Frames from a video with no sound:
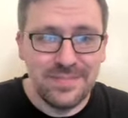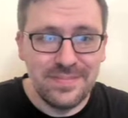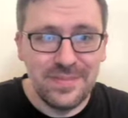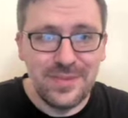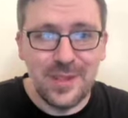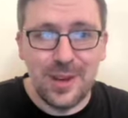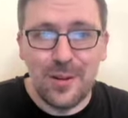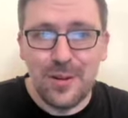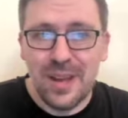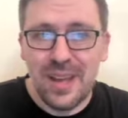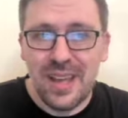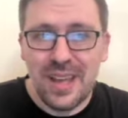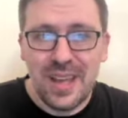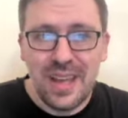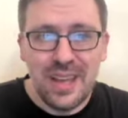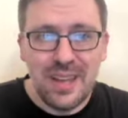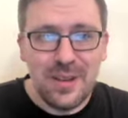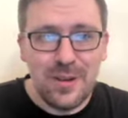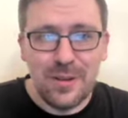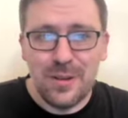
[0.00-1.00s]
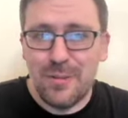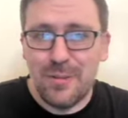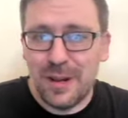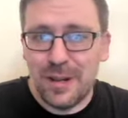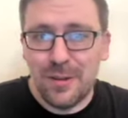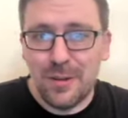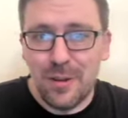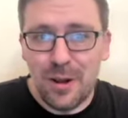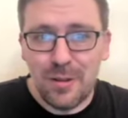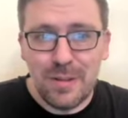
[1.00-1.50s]
So, you know, you
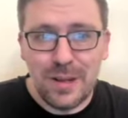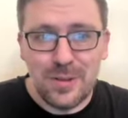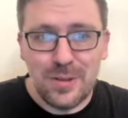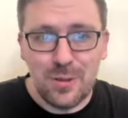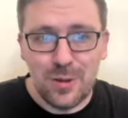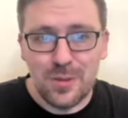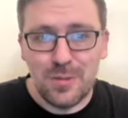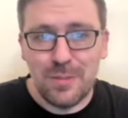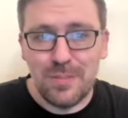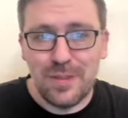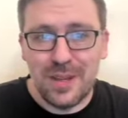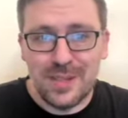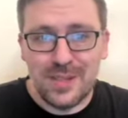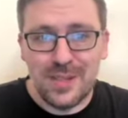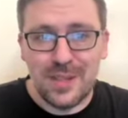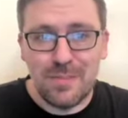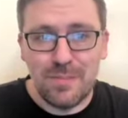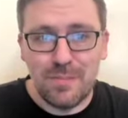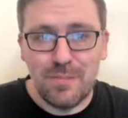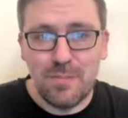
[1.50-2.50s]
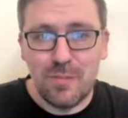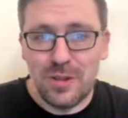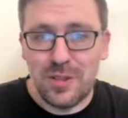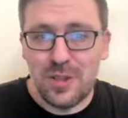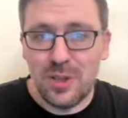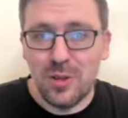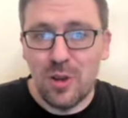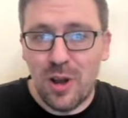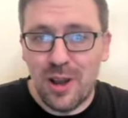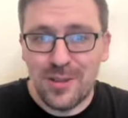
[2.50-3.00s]
went a long way towards replacing what
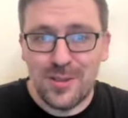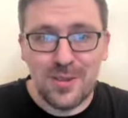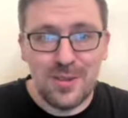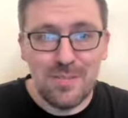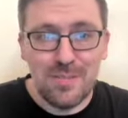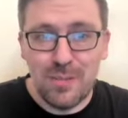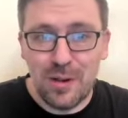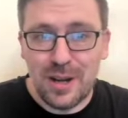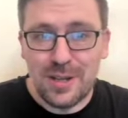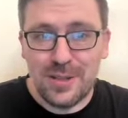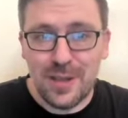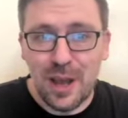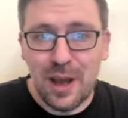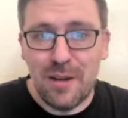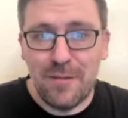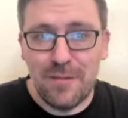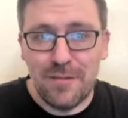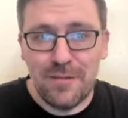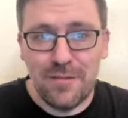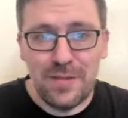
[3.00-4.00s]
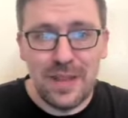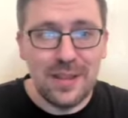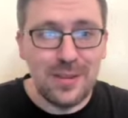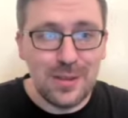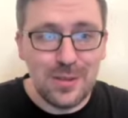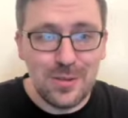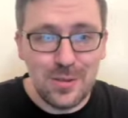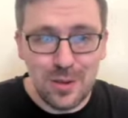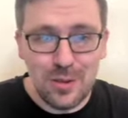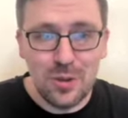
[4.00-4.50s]
you lost in Bryce Huff, at
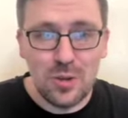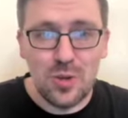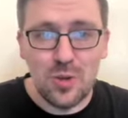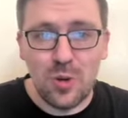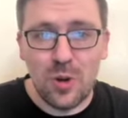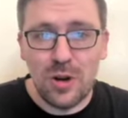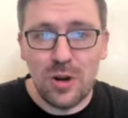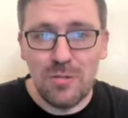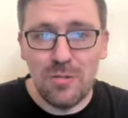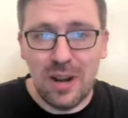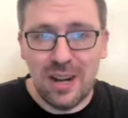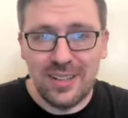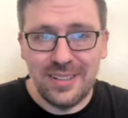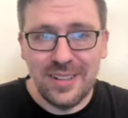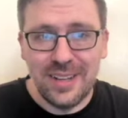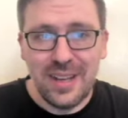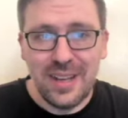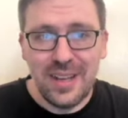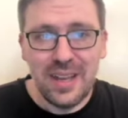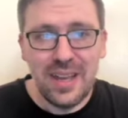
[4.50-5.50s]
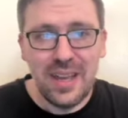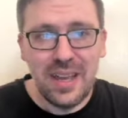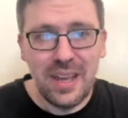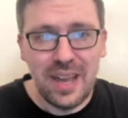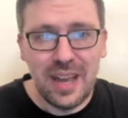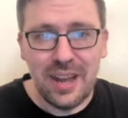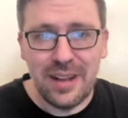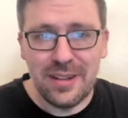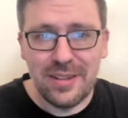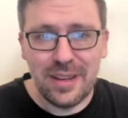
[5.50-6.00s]
least in the short run.
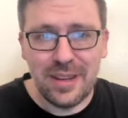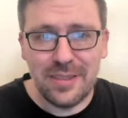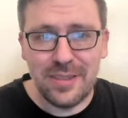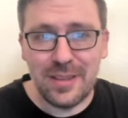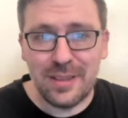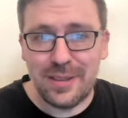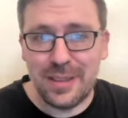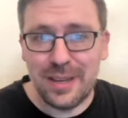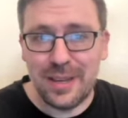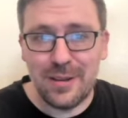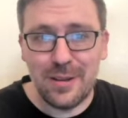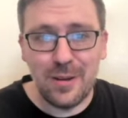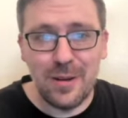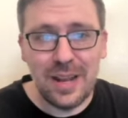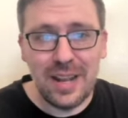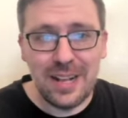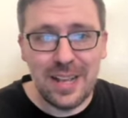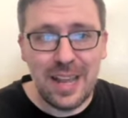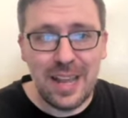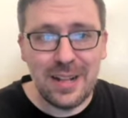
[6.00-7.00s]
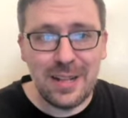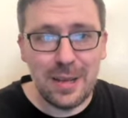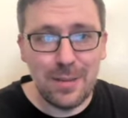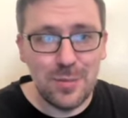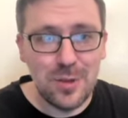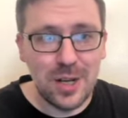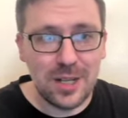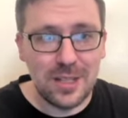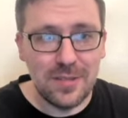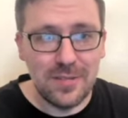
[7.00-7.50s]
And I think that, you know, any
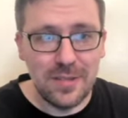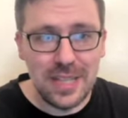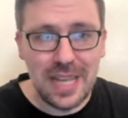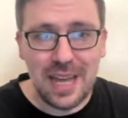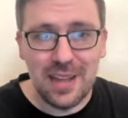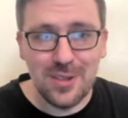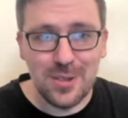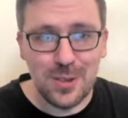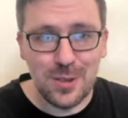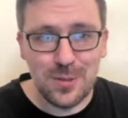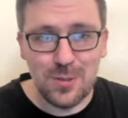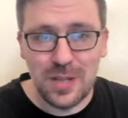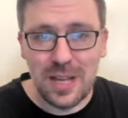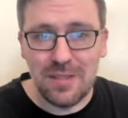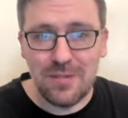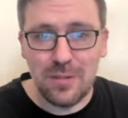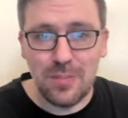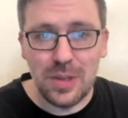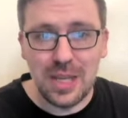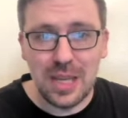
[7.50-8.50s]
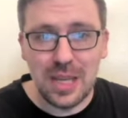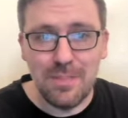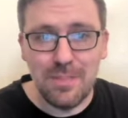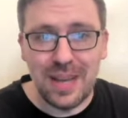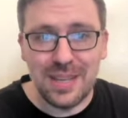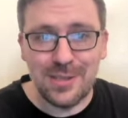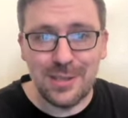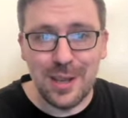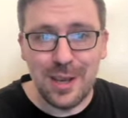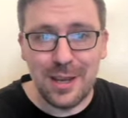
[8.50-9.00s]
objective analysis would have to begin by
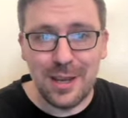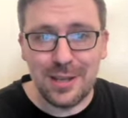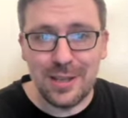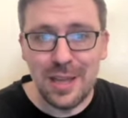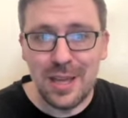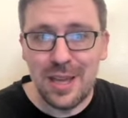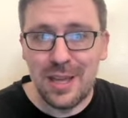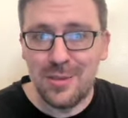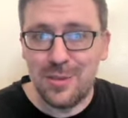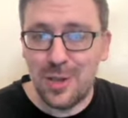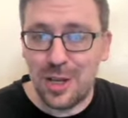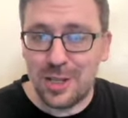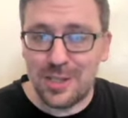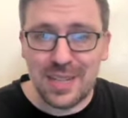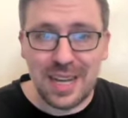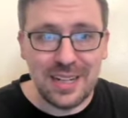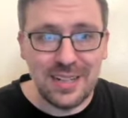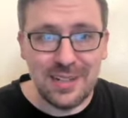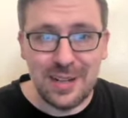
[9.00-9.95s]
saying Jets got an